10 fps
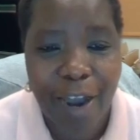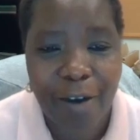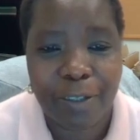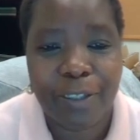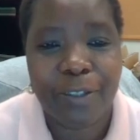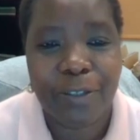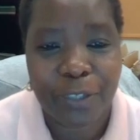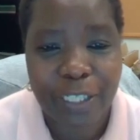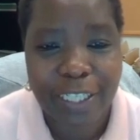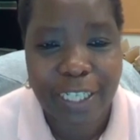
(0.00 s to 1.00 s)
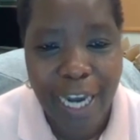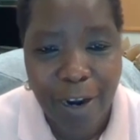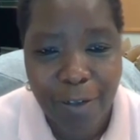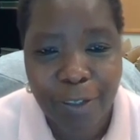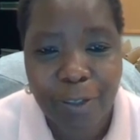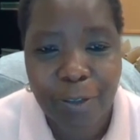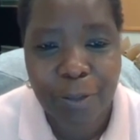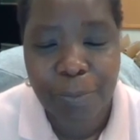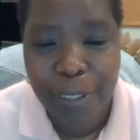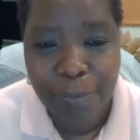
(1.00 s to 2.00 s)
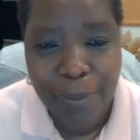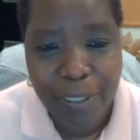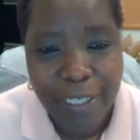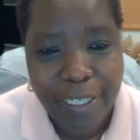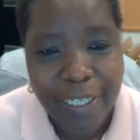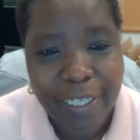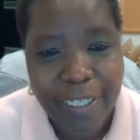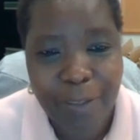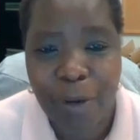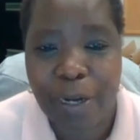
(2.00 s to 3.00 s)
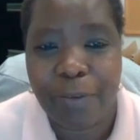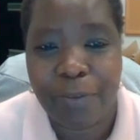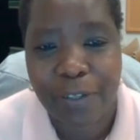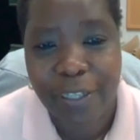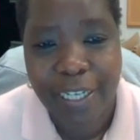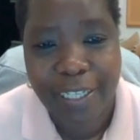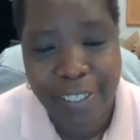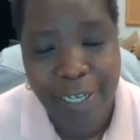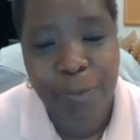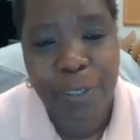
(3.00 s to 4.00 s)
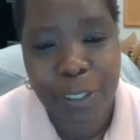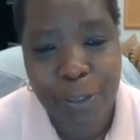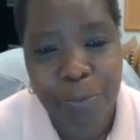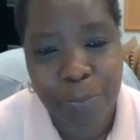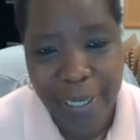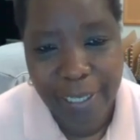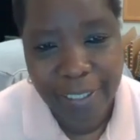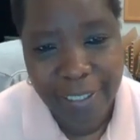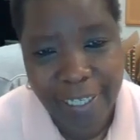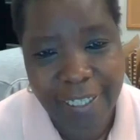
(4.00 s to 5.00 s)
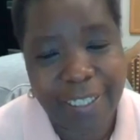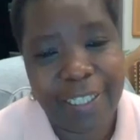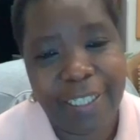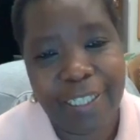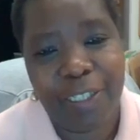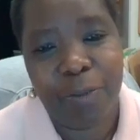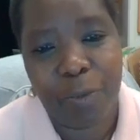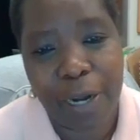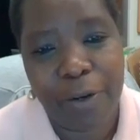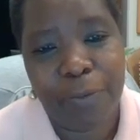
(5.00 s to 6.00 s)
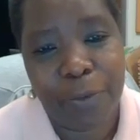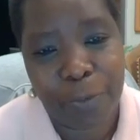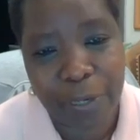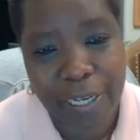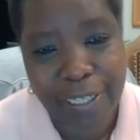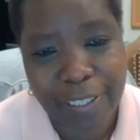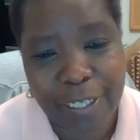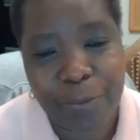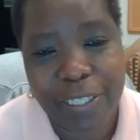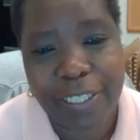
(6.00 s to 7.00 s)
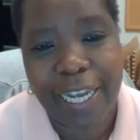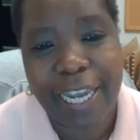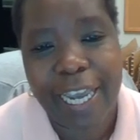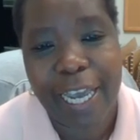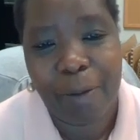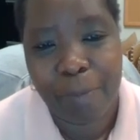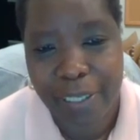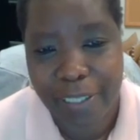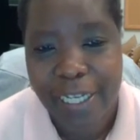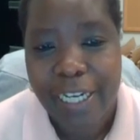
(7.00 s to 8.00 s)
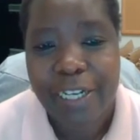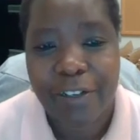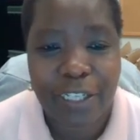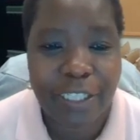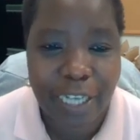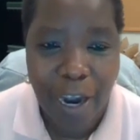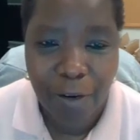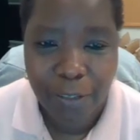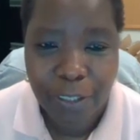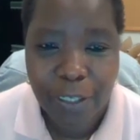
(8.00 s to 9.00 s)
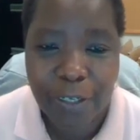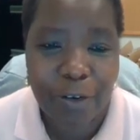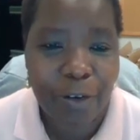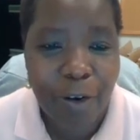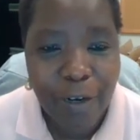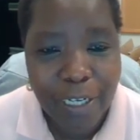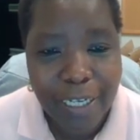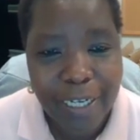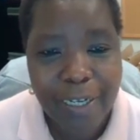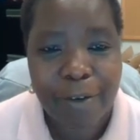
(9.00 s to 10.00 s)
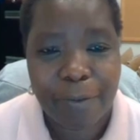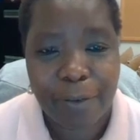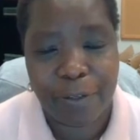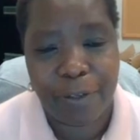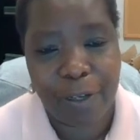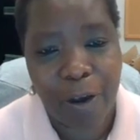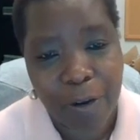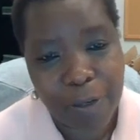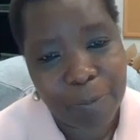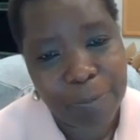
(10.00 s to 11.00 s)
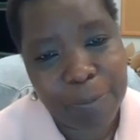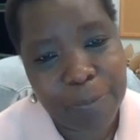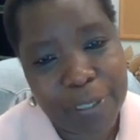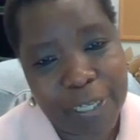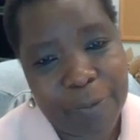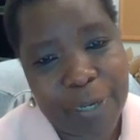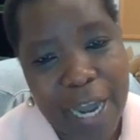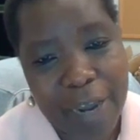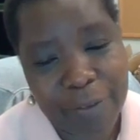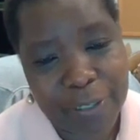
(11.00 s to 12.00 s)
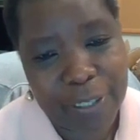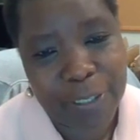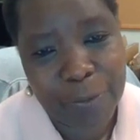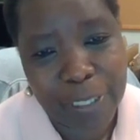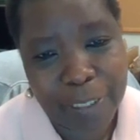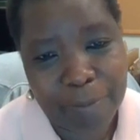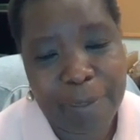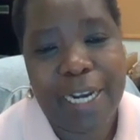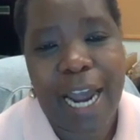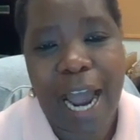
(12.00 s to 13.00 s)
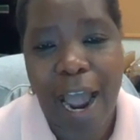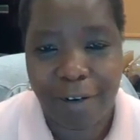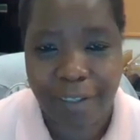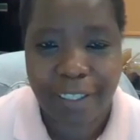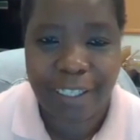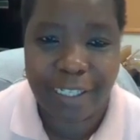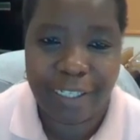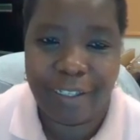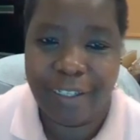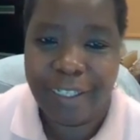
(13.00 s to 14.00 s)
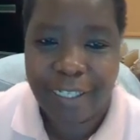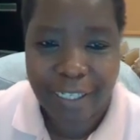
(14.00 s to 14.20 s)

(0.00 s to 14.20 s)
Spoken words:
out reaching out to the people is one of the things that we do best. And this is just one of the ways in which they help us reach out, not only for the local people that we have in the US, but out in the